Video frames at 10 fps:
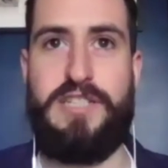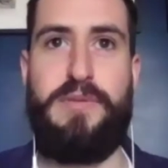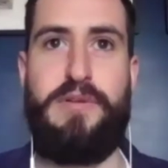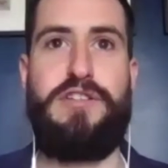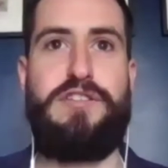
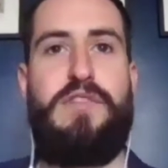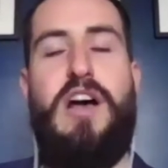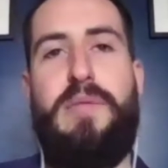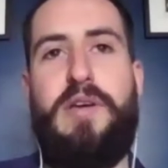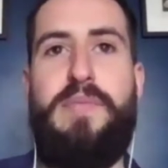experience
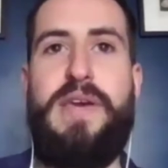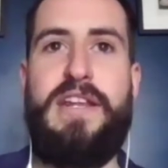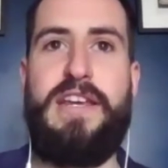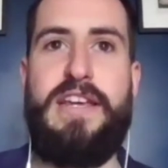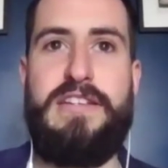of
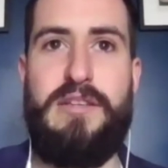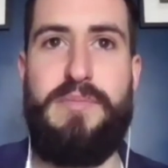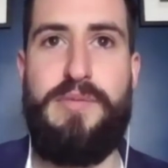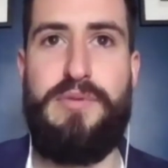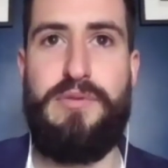competing against other
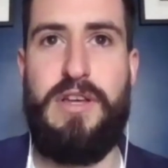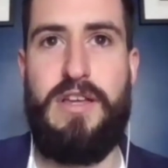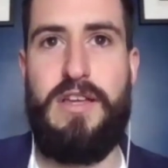people,